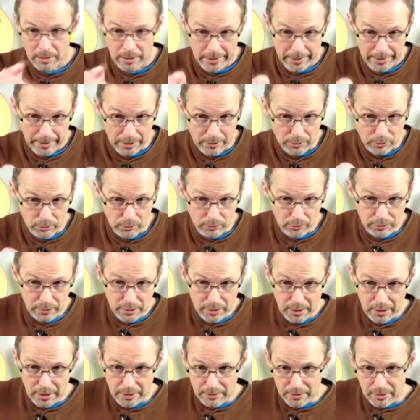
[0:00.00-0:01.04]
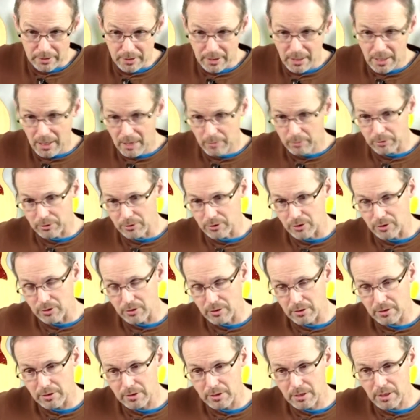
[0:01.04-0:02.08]
And you're looking at the tablature,
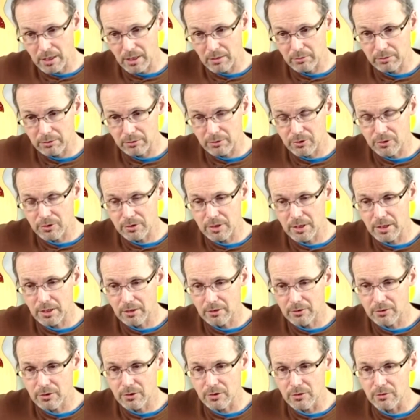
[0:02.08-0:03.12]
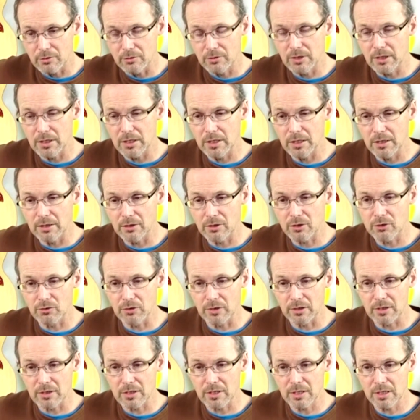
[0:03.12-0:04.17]
and the tablature tells you to hit
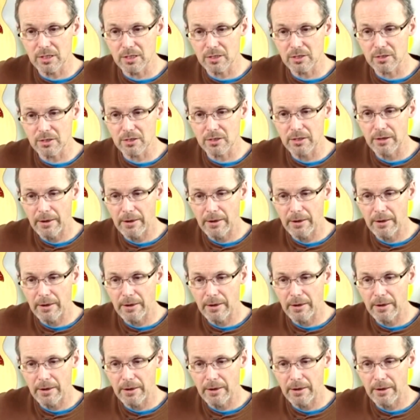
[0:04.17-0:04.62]
string 6,